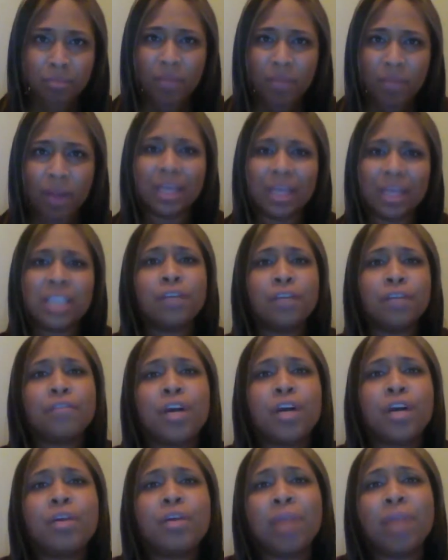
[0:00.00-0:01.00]
because they're
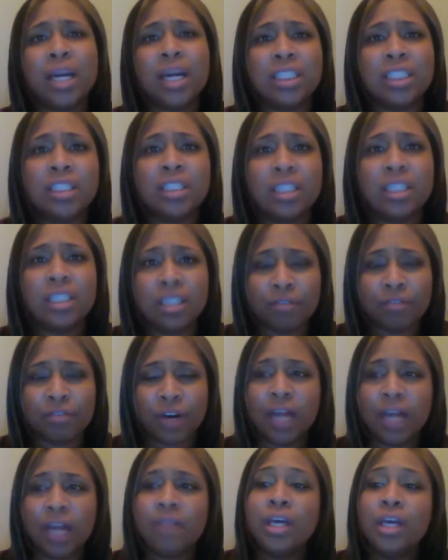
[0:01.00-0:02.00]
very price sensitive,
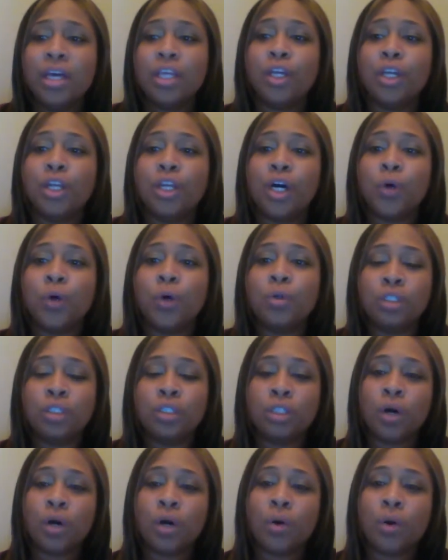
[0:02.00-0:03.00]
right?
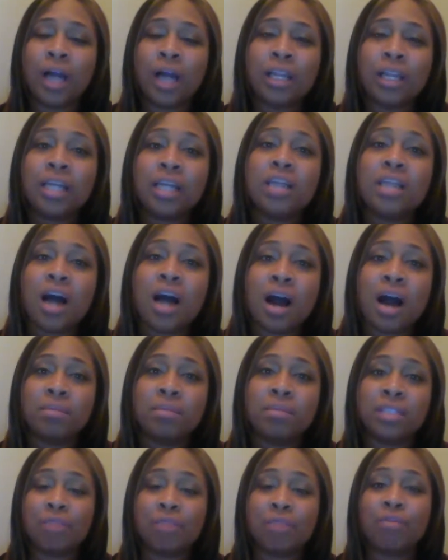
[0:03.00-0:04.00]
So a lot of
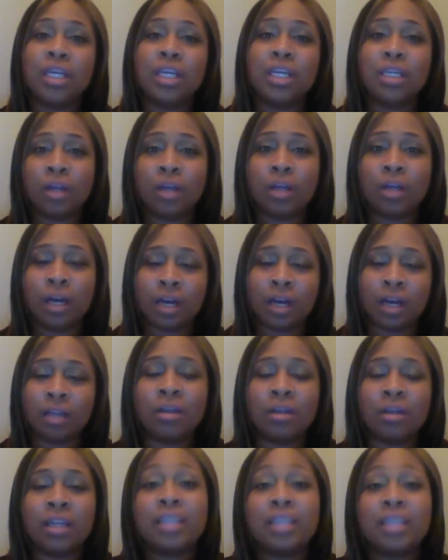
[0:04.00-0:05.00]
times a
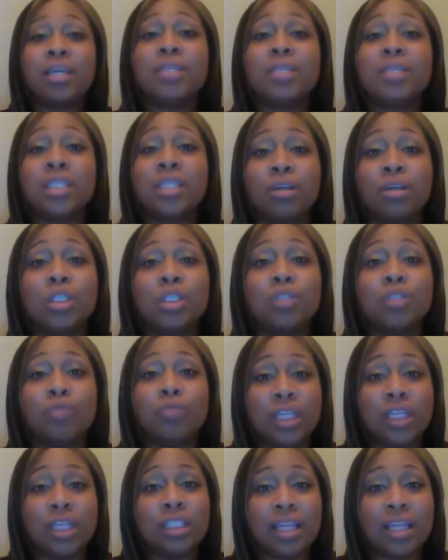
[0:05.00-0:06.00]
lot of times consultants
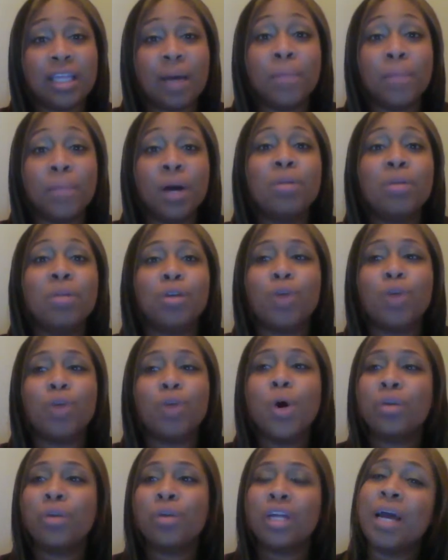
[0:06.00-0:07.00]
run into that bump in the
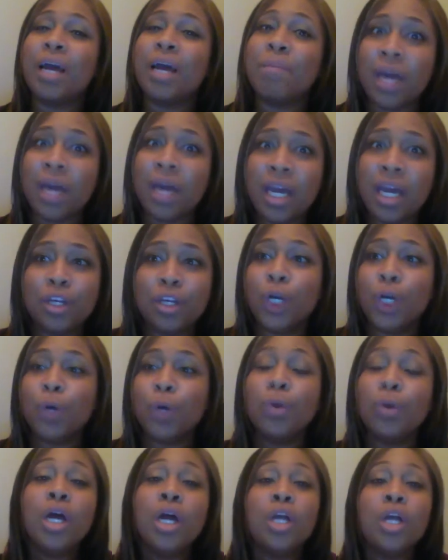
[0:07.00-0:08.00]
road when they're like, man,
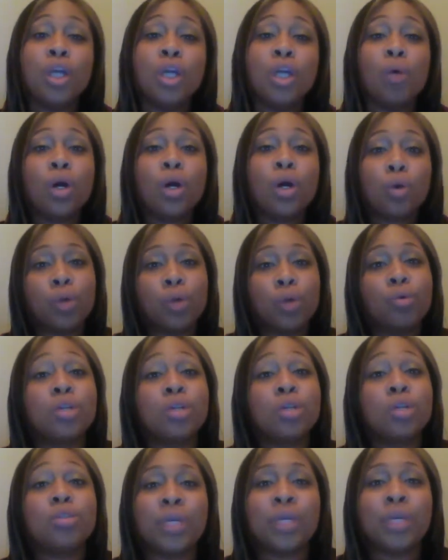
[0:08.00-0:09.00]
no one quote
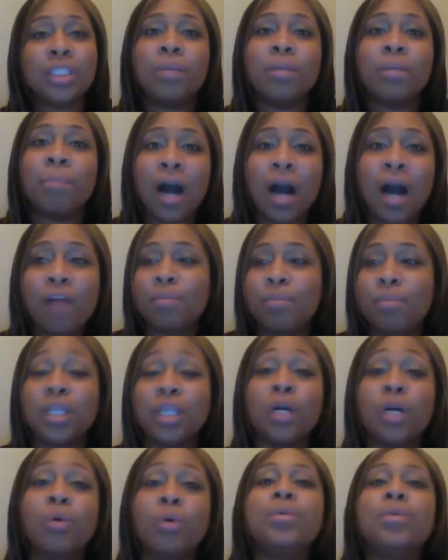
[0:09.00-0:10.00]
unquote wants to buy from me.
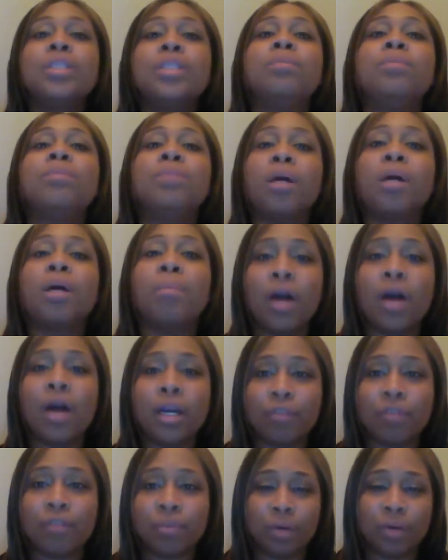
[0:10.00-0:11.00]
No one wants to book a
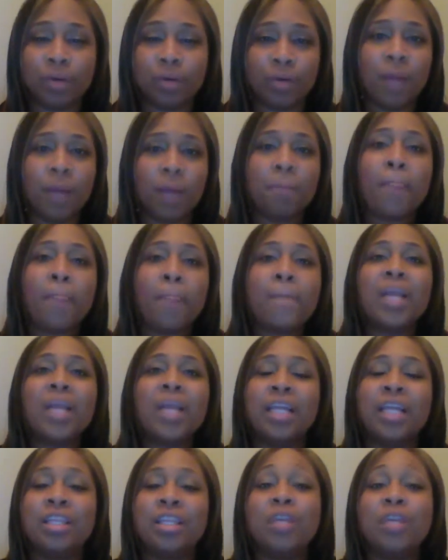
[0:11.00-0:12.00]
party for me, right?
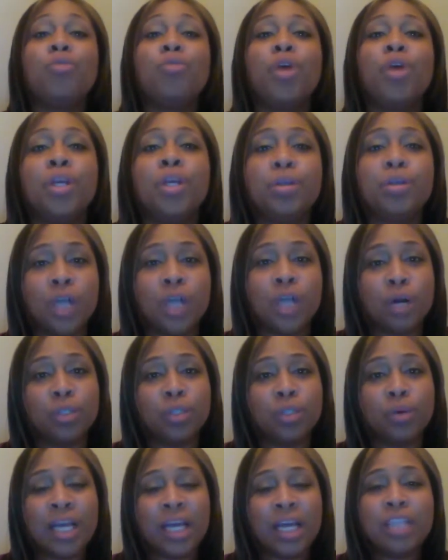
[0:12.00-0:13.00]
And then where do you turn
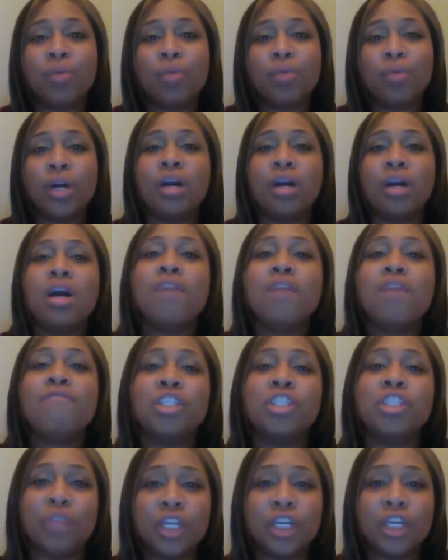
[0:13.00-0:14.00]
to? And that's where
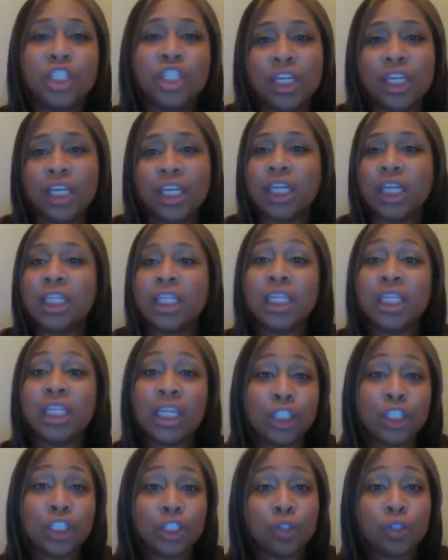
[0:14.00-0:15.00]
frustration can
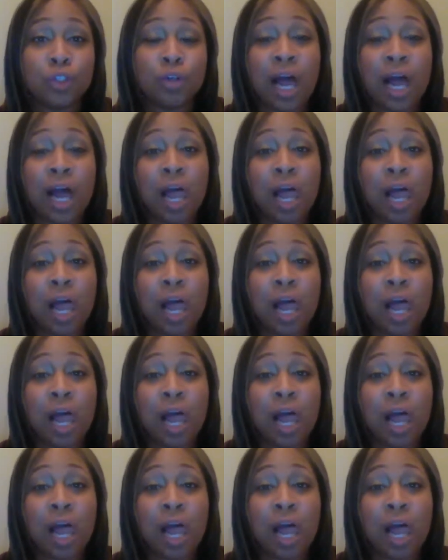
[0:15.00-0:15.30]
lead to